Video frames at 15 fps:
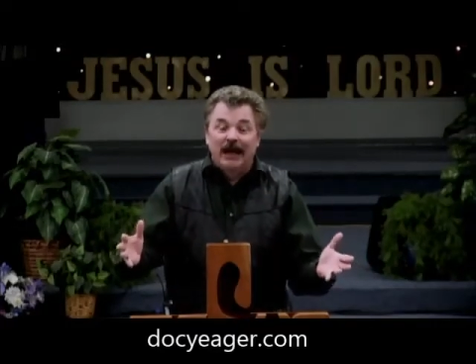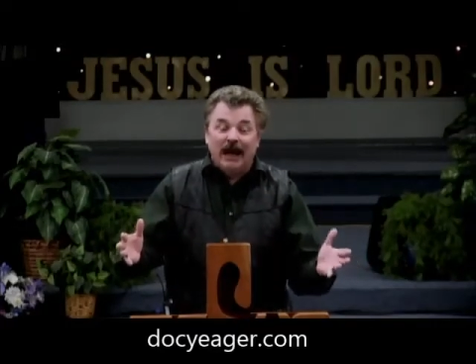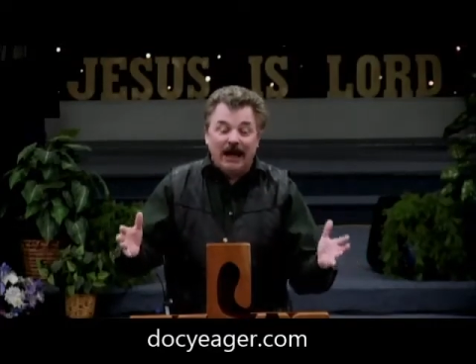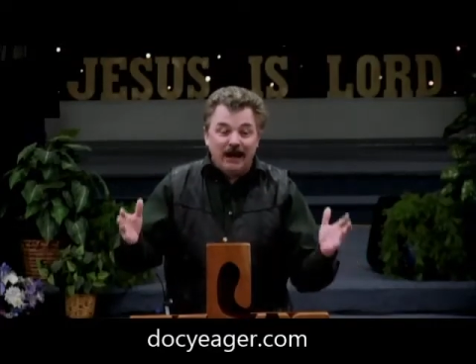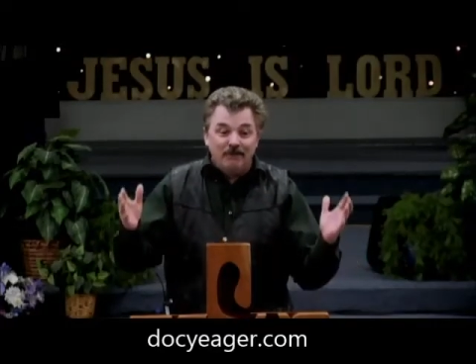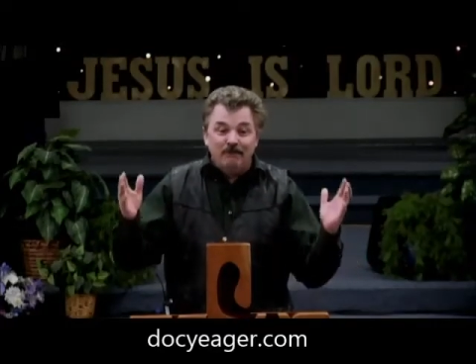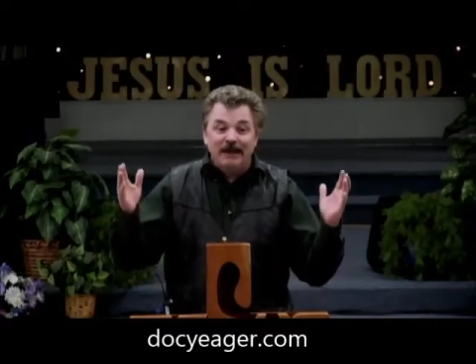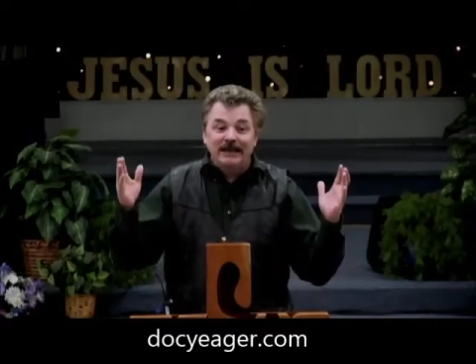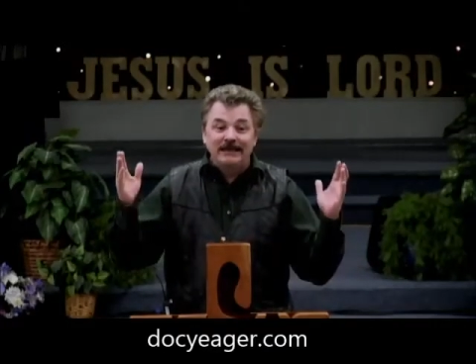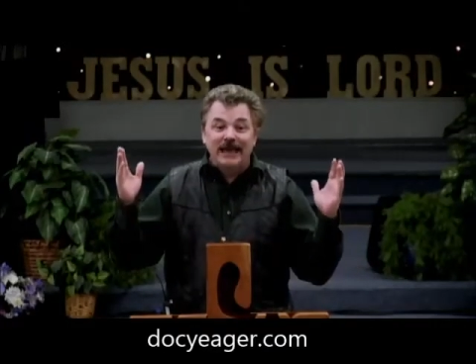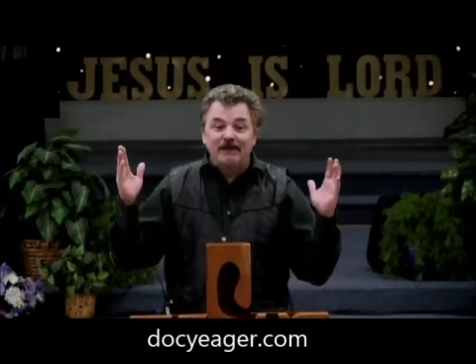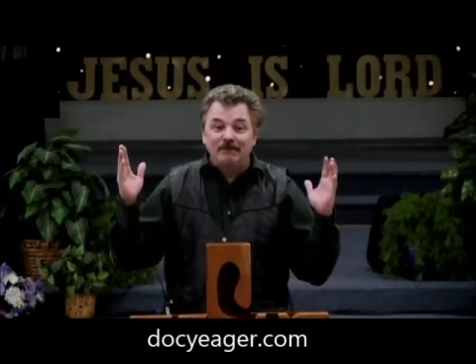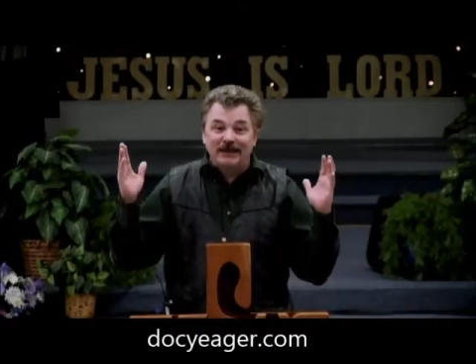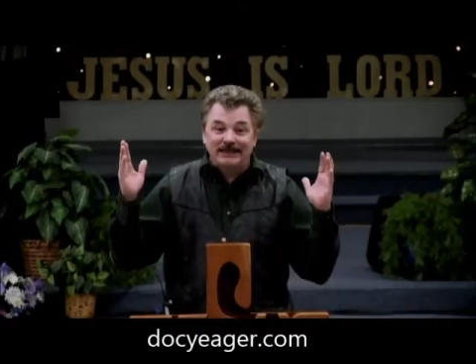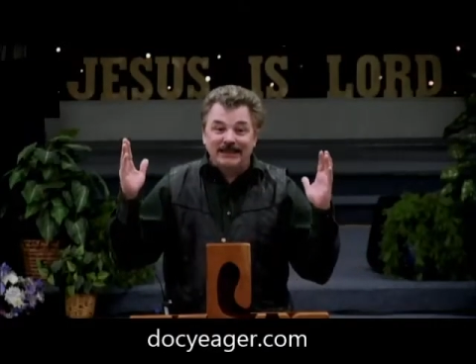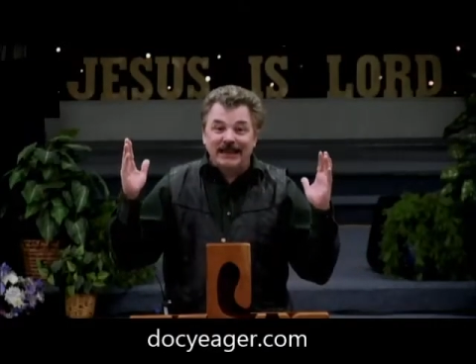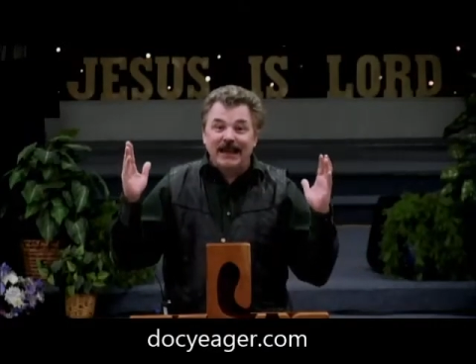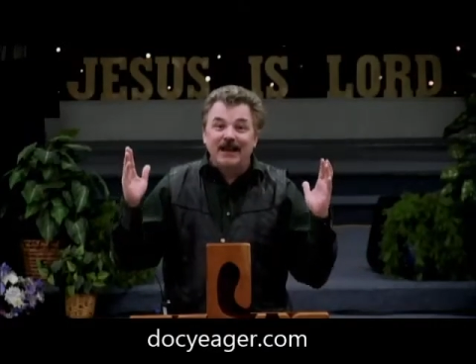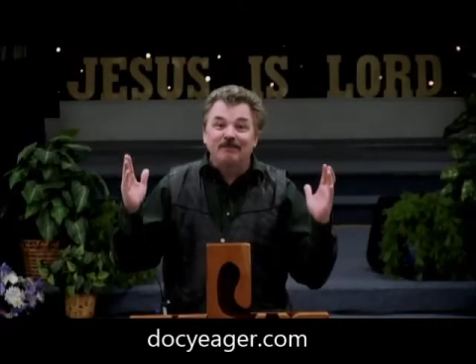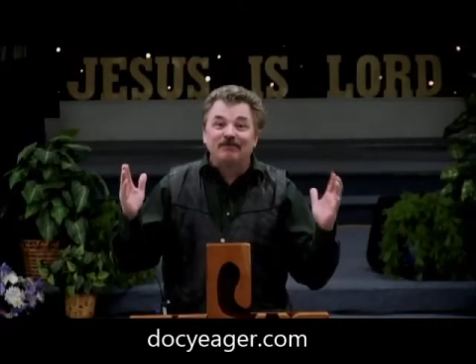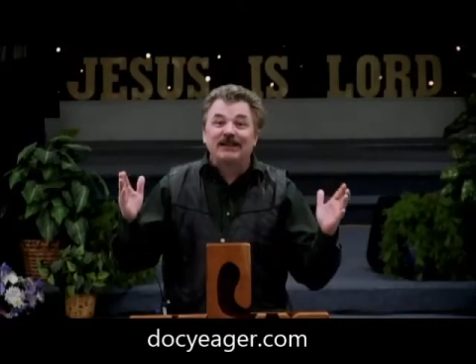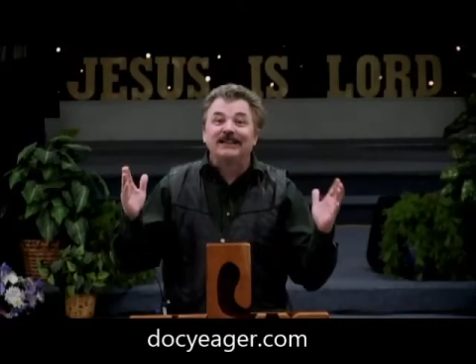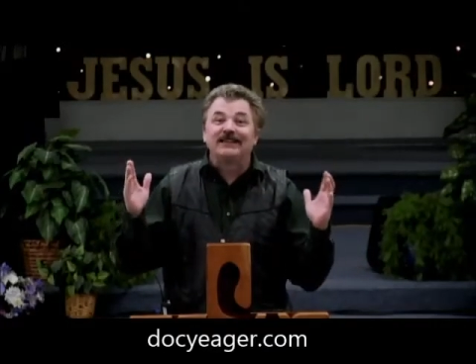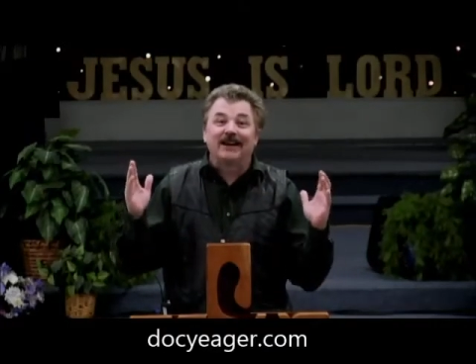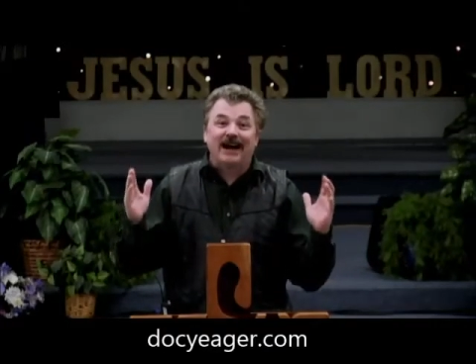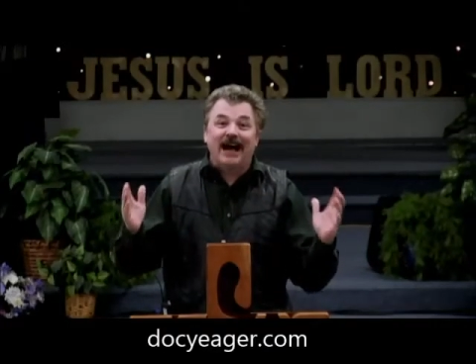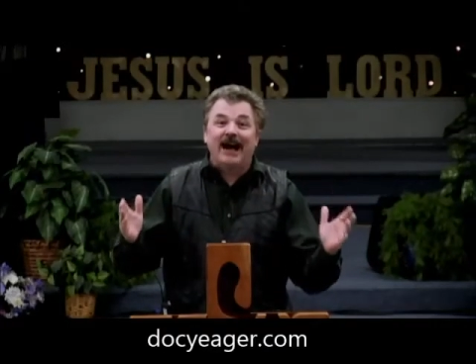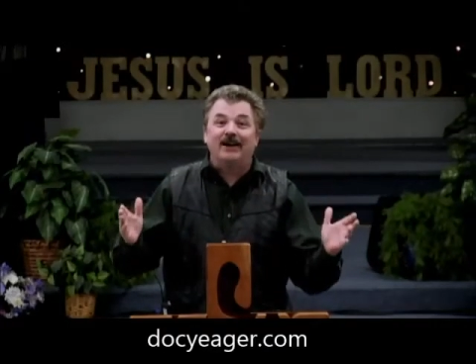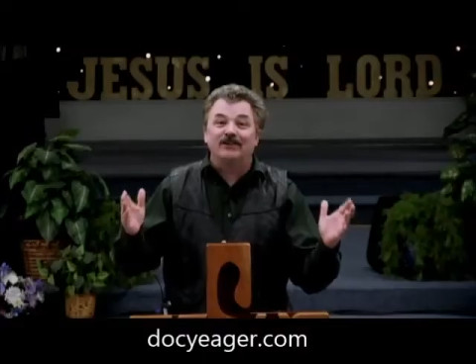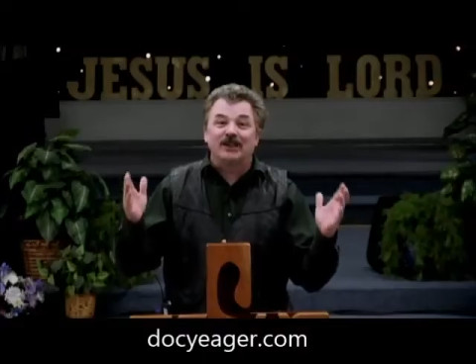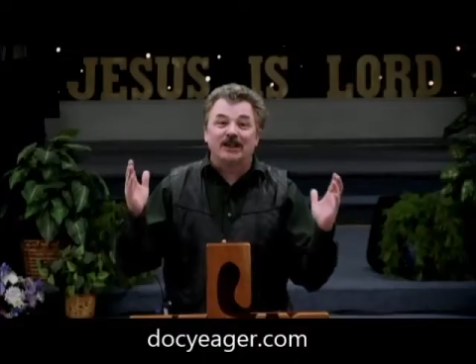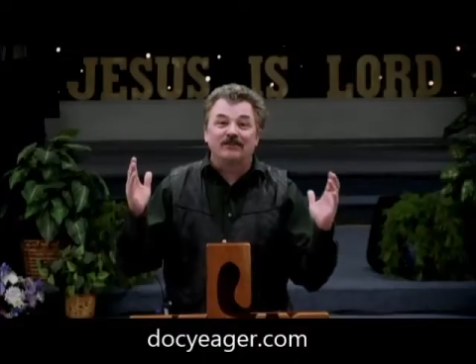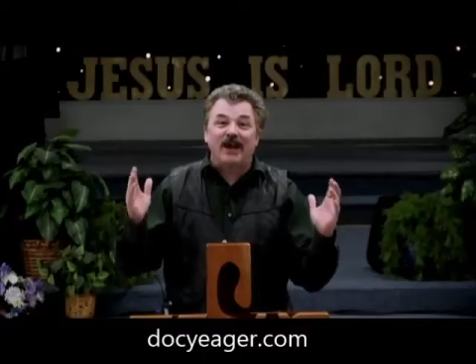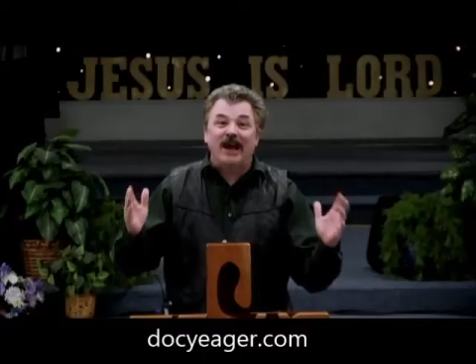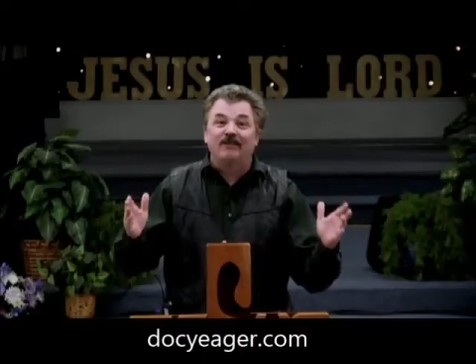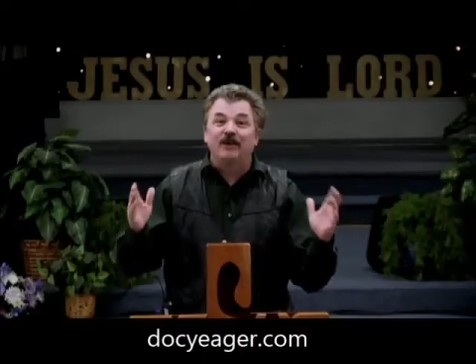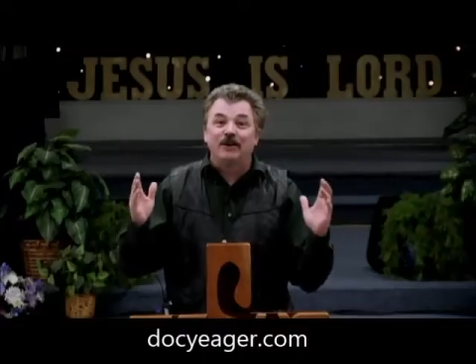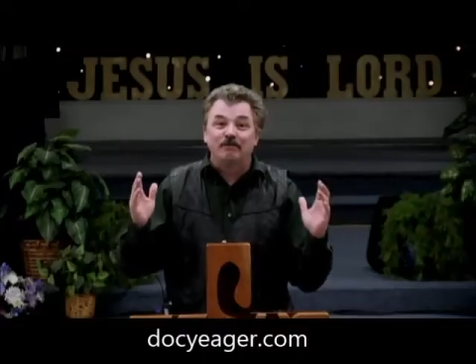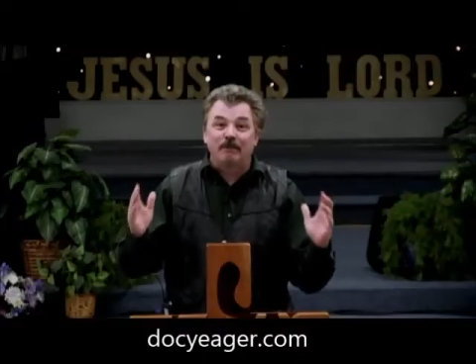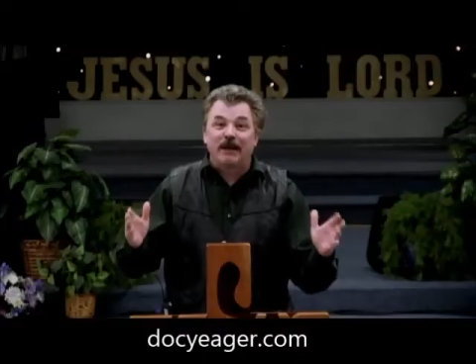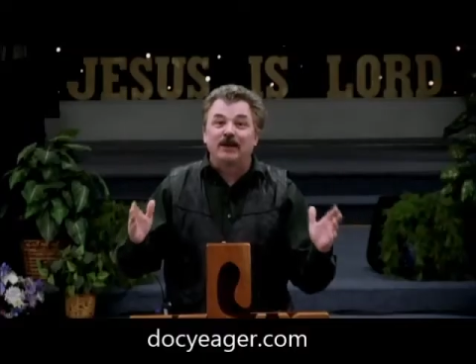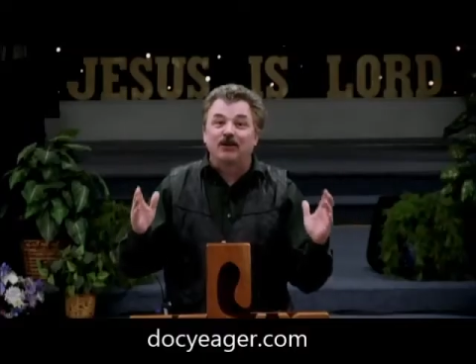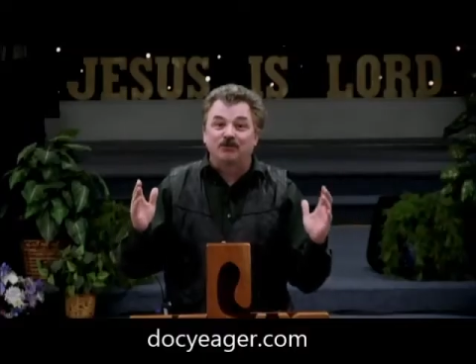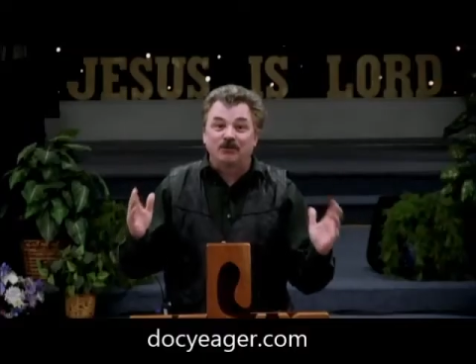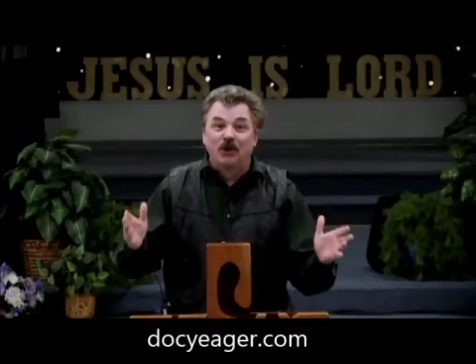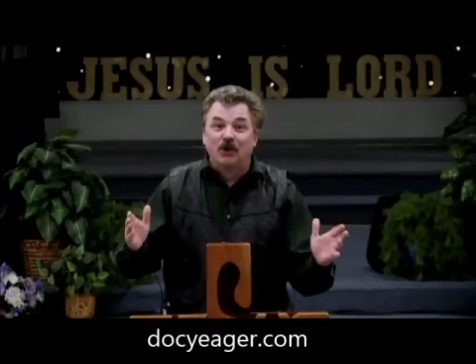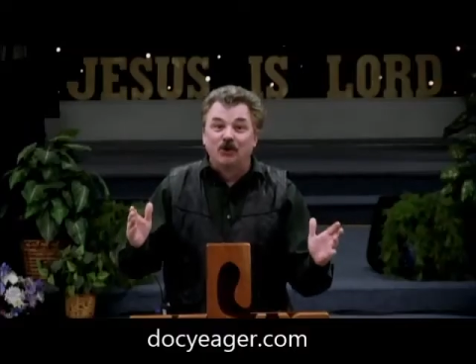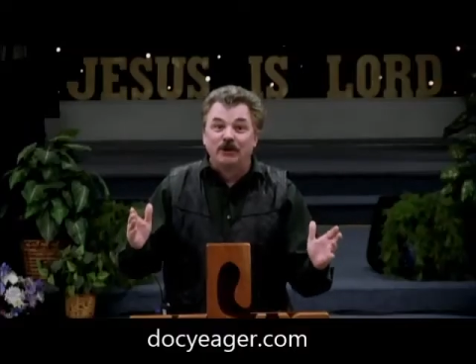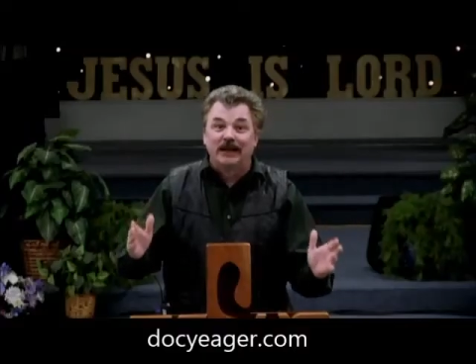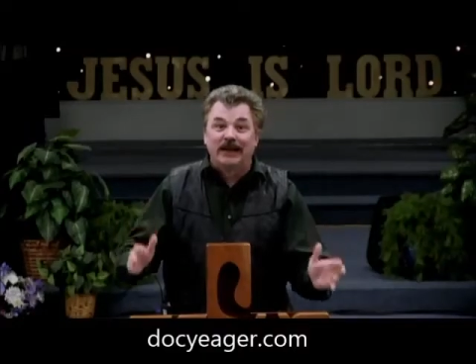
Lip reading: I mean, they must have emptied their house of every bit of food.